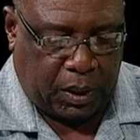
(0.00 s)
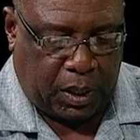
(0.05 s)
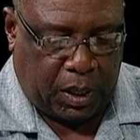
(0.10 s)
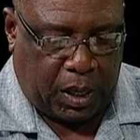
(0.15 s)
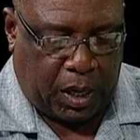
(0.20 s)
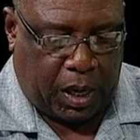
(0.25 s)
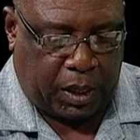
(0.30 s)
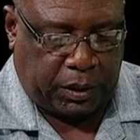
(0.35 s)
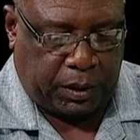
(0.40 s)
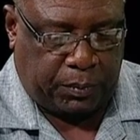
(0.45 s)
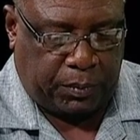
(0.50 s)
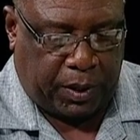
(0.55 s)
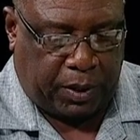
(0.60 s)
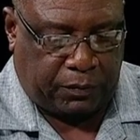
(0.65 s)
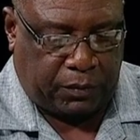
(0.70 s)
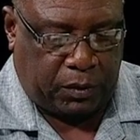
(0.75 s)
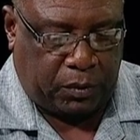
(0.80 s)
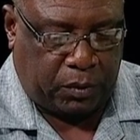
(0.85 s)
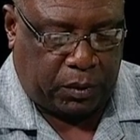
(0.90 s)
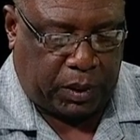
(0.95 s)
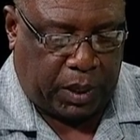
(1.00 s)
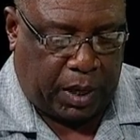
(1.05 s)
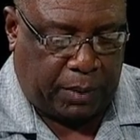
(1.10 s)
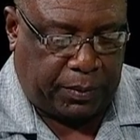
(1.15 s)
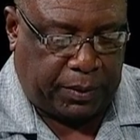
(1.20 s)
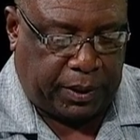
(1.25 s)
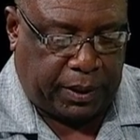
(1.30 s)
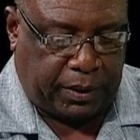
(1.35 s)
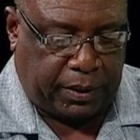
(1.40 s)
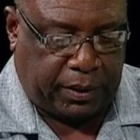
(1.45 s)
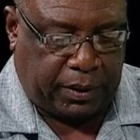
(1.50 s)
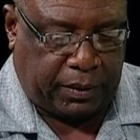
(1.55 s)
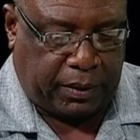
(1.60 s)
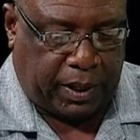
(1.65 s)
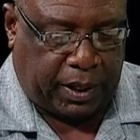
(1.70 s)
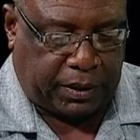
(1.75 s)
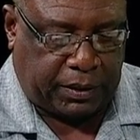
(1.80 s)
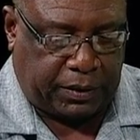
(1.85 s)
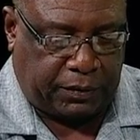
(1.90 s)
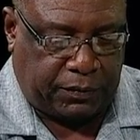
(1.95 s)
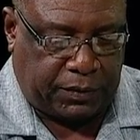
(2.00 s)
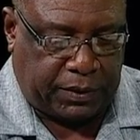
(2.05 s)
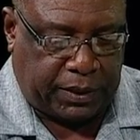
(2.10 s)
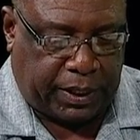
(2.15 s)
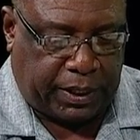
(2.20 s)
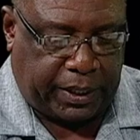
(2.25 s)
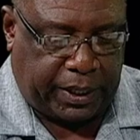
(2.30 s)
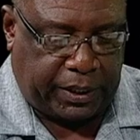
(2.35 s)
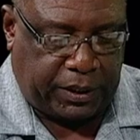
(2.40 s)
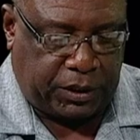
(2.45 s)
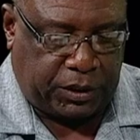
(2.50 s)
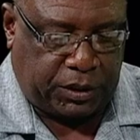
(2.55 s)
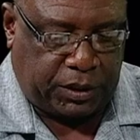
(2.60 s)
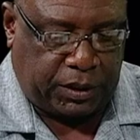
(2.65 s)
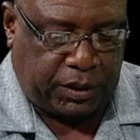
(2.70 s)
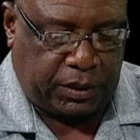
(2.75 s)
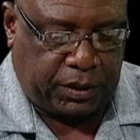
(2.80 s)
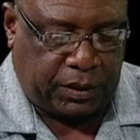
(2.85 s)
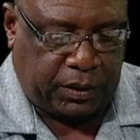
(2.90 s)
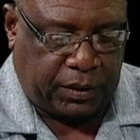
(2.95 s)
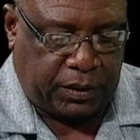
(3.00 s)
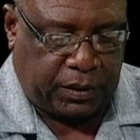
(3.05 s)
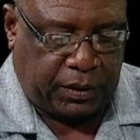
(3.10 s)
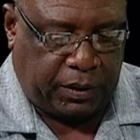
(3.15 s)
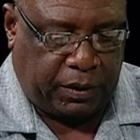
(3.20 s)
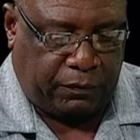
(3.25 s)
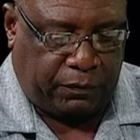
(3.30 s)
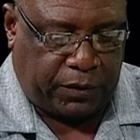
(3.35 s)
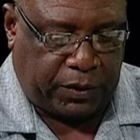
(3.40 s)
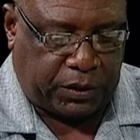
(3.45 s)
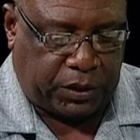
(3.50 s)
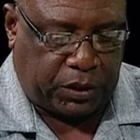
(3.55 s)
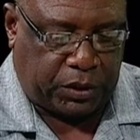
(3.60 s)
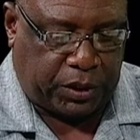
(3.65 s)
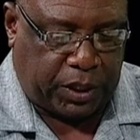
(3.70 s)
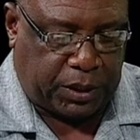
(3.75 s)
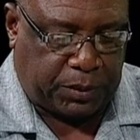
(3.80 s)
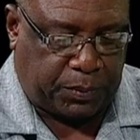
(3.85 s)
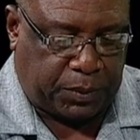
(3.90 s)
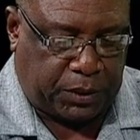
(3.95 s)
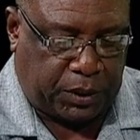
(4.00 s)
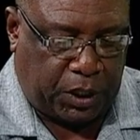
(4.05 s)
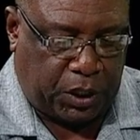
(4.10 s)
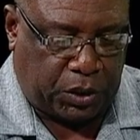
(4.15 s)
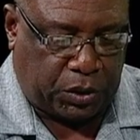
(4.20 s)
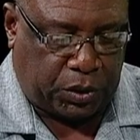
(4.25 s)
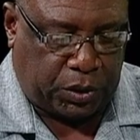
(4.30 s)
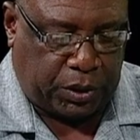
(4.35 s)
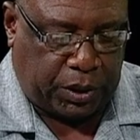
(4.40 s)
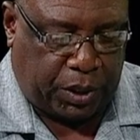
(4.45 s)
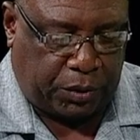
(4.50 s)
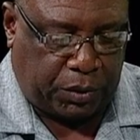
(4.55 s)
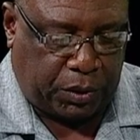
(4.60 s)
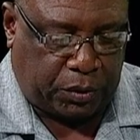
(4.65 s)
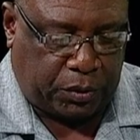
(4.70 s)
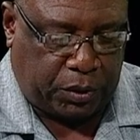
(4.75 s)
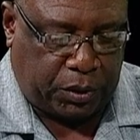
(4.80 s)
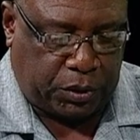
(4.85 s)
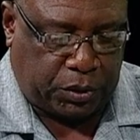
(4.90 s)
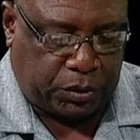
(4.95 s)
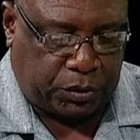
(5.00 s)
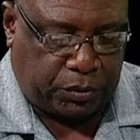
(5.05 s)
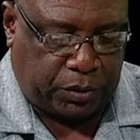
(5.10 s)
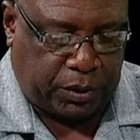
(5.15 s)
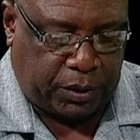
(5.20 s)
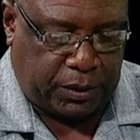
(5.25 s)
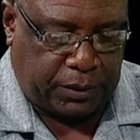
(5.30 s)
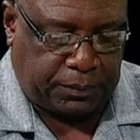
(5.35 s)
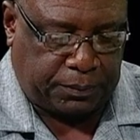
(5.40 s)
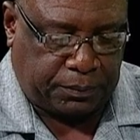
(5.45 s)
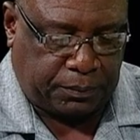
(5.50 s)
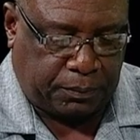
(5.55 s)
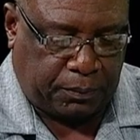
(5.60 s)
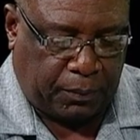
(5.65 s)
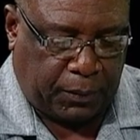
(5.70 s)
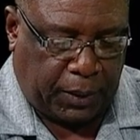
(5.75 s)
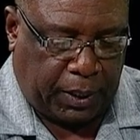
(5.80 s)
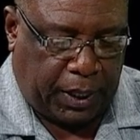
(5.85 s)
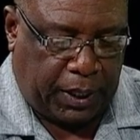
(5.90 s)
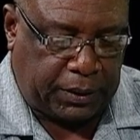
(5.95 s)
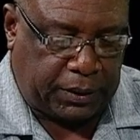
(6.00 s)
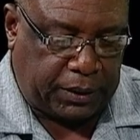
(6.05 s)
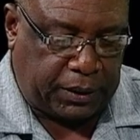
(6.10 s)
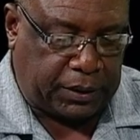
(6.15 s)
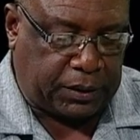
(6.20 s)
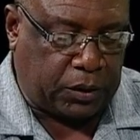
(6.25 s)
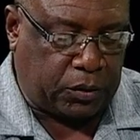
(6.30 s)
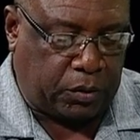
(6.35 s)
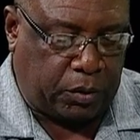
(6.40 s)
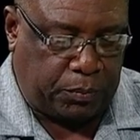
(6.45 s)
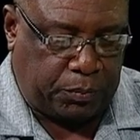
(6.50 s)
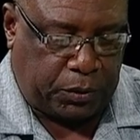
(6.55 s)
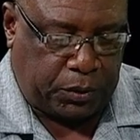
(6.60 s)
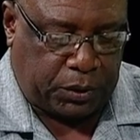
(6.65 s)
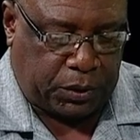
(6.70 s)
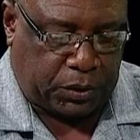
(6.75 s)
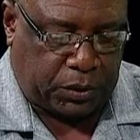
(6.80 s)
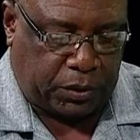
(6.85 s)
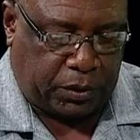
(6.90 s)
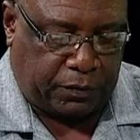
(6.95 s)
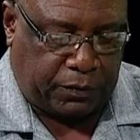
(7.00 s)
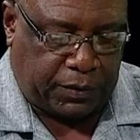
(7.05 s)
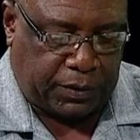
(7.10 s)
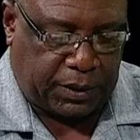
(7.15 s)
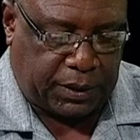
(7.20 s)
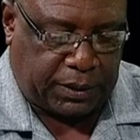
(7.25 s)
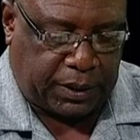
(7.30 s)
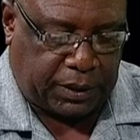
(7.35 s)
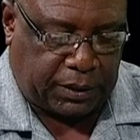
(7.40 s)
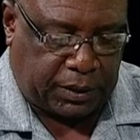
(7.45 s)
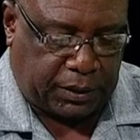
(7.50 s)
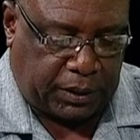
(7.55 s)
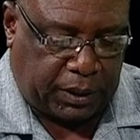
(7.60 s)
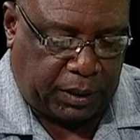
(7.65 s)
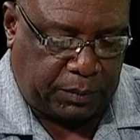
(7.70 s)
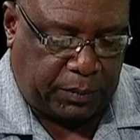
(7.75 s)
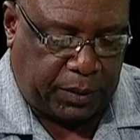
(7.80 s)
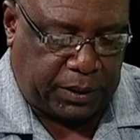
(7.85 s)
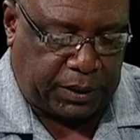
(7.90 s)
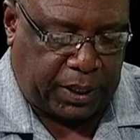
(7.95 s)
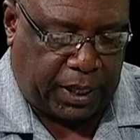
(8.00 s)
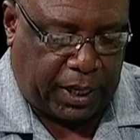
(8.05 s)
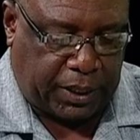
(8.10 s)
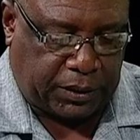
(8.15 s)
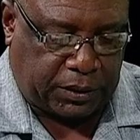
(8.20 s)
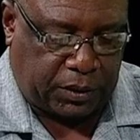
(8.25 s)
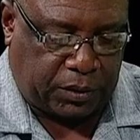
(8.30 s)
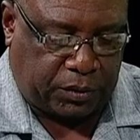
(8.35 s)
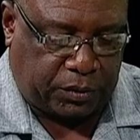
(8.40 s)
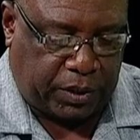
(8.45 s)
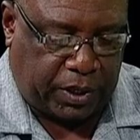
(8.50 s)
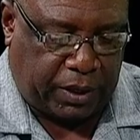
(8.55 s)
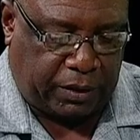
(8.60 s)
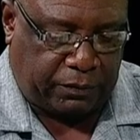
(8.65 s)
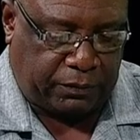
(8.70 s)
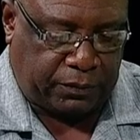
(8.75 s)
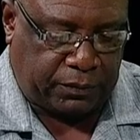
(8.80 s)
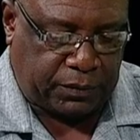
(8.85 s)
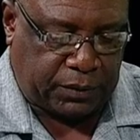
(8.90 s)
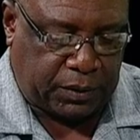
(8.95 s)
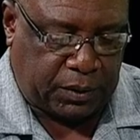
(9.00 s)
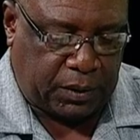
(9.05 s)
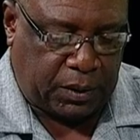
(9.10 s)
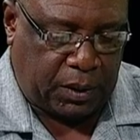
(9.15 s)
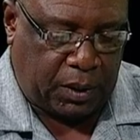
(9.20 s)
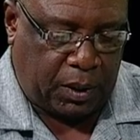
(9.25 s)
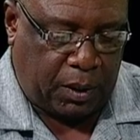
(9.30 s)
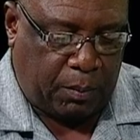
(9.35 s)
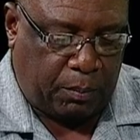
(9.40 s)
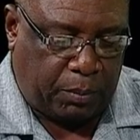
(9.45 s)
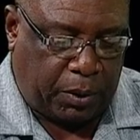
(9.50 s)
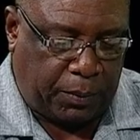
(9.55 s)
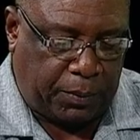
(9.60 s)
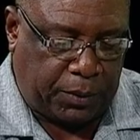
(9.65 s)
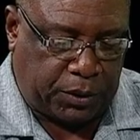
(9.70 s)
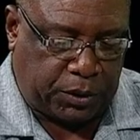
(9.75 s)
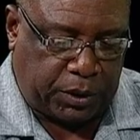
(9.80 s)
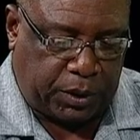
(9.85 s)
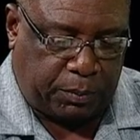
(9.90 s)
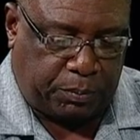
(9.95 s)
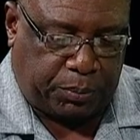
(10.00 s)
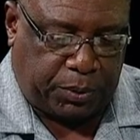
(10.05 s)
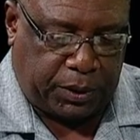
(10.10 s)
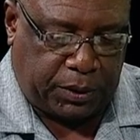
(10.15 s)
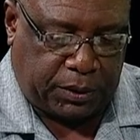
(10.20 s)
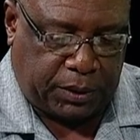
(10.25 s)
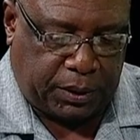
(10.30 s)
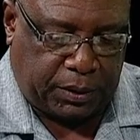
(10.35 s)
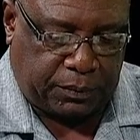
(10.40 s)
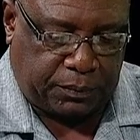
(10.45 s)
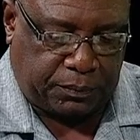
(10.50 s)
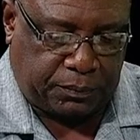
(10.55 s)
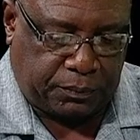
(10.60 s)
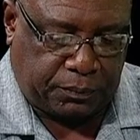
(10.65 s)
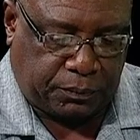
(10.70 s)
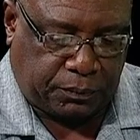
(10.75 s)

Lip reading: And then we have the low carbon activities like energy, efficient transportation, agricultural, internet and computer services, entertainment, arts and crafts, publishing and printing.